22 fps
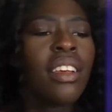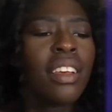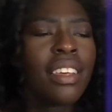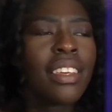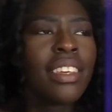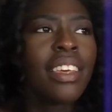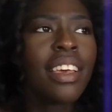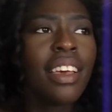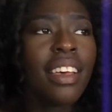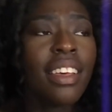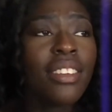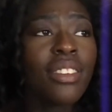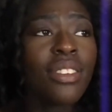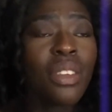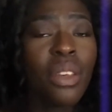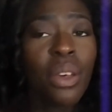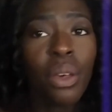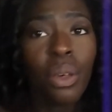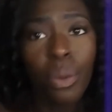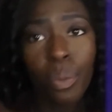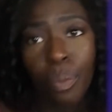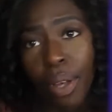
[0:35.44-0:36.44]
Yeah,
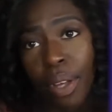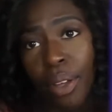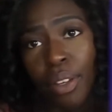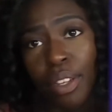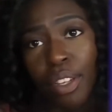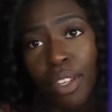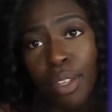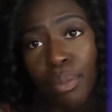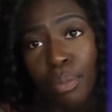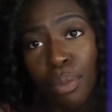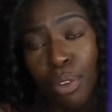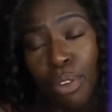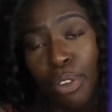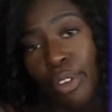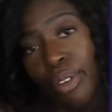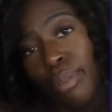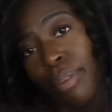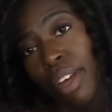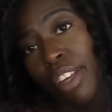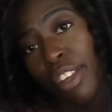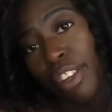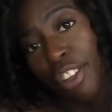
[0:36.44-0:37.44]
so welcome to
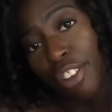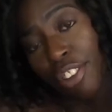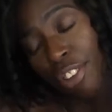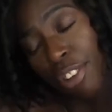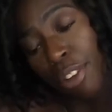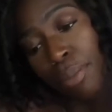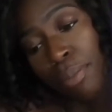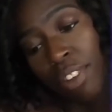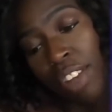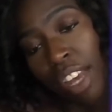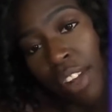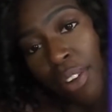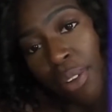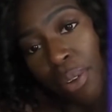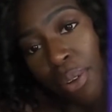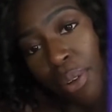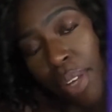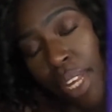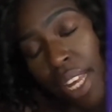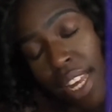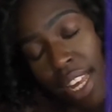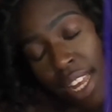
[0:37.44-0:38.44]
my YouTube channel.
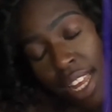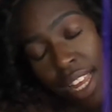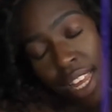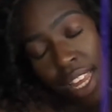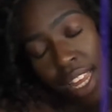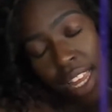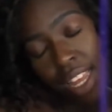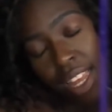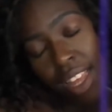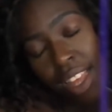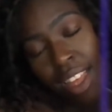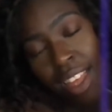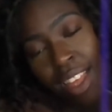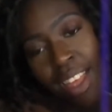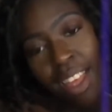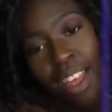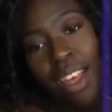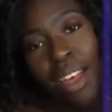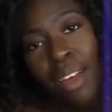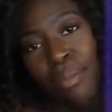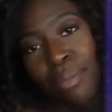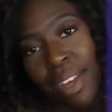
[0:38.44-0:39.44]

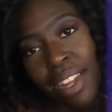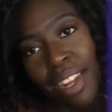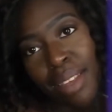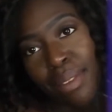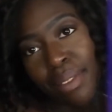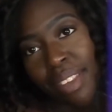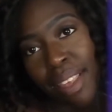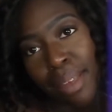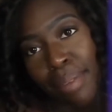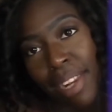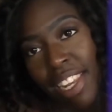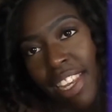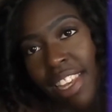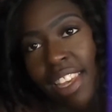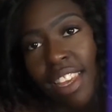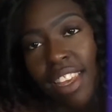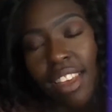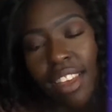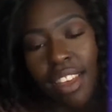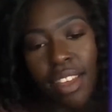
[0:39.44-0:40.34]
My name's Emily.